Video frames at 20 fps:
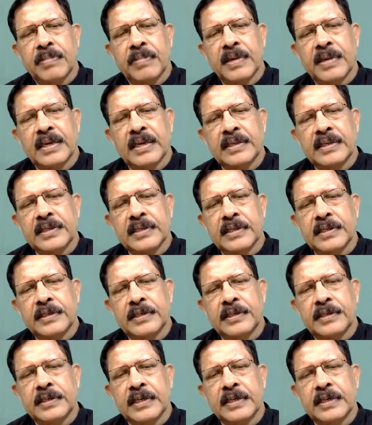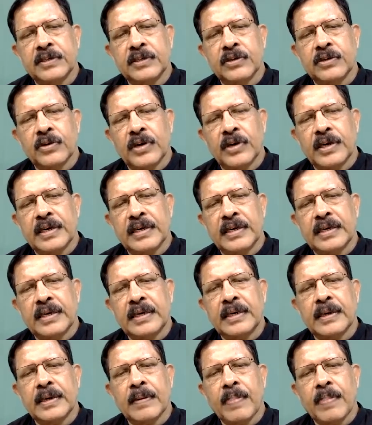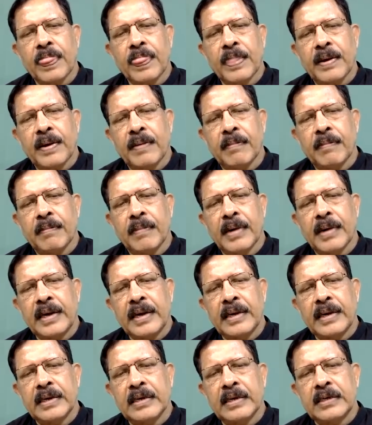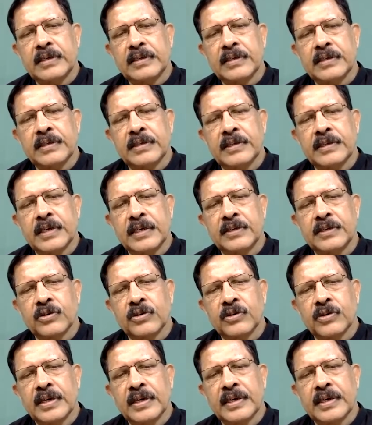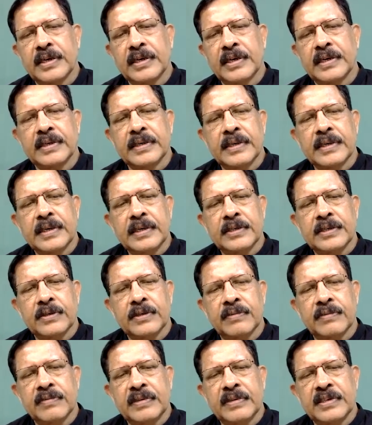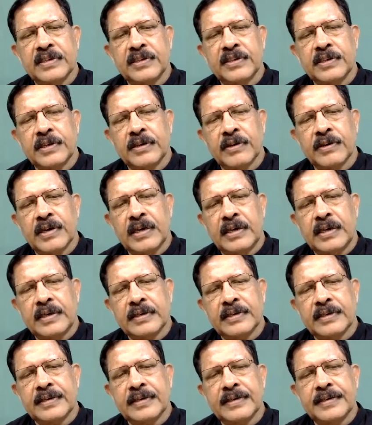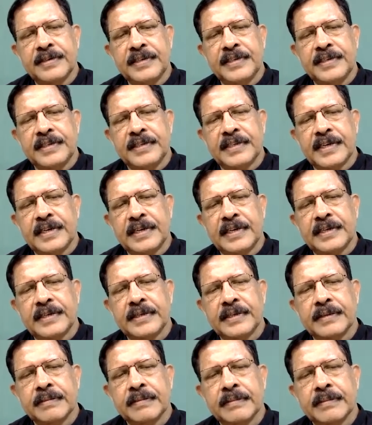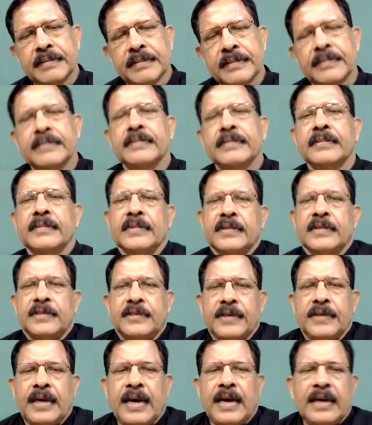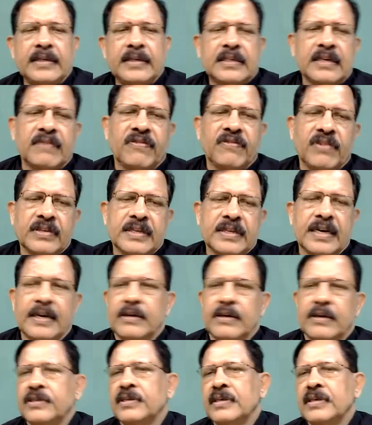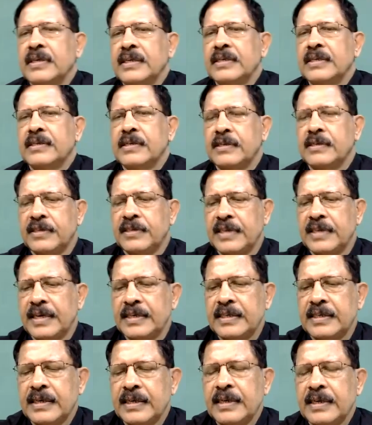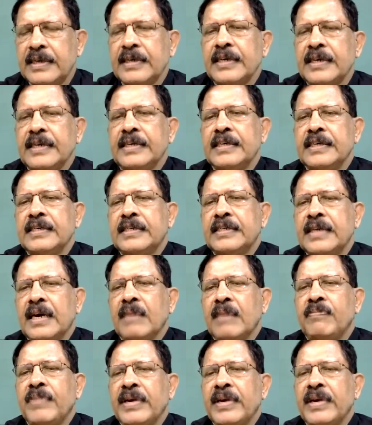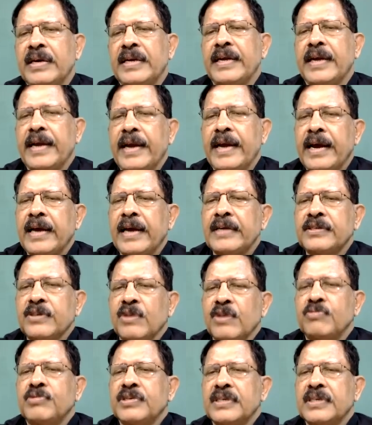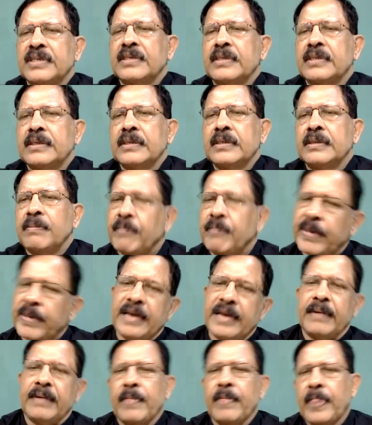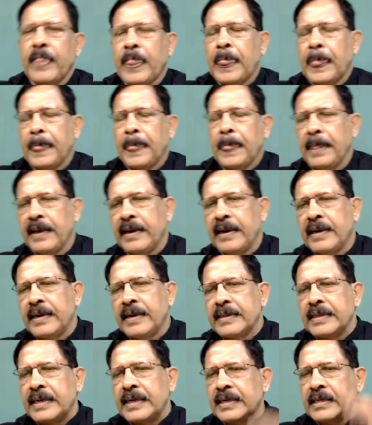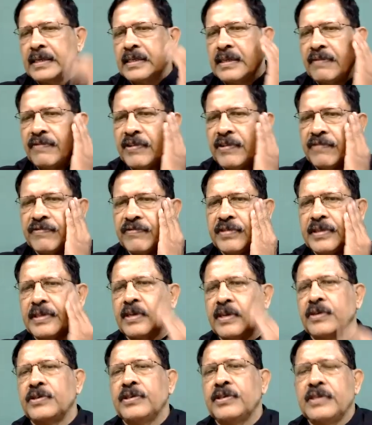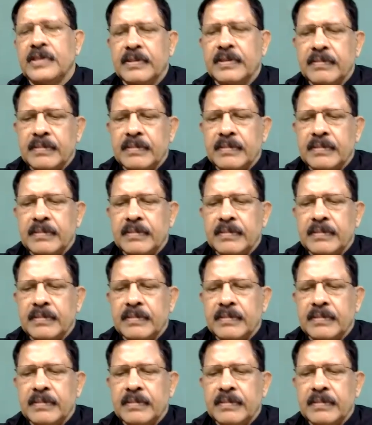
plus Z squared minus Z squared, so which is equal to Z. So answer for that question is Z. It is appearing as option B. That is the 5th question.